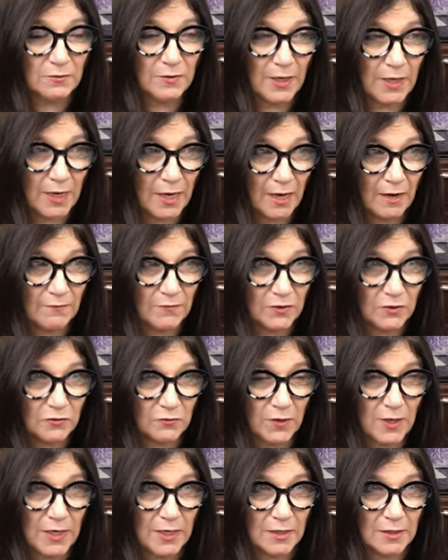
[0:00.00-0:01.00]
they have a
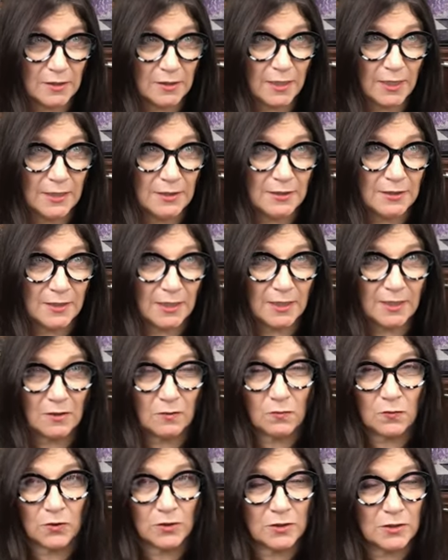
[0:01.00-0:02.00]
great cleanse and
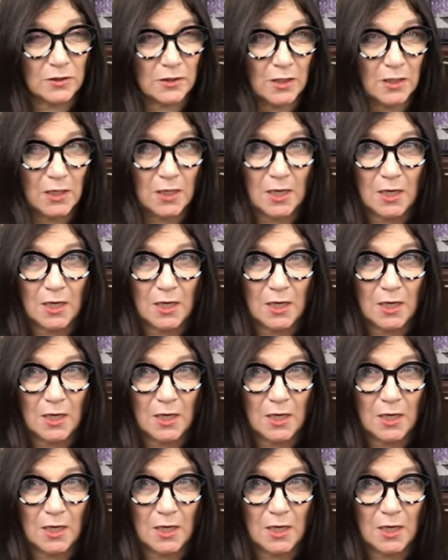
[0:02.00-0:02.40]
it works